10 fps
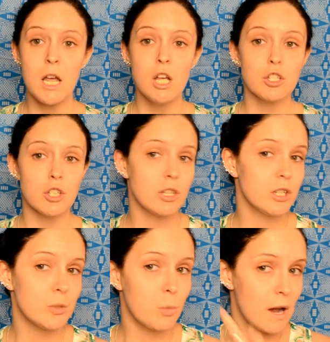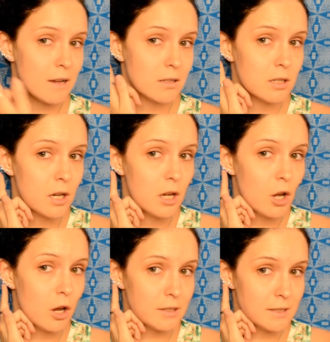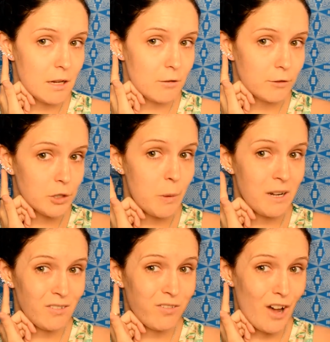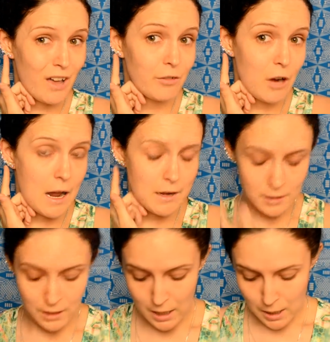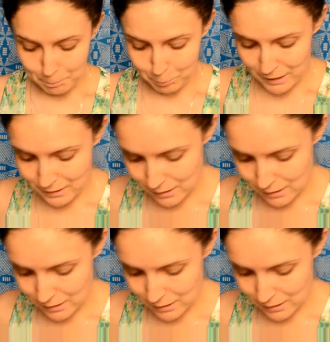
So this was on sale for 25 rand, but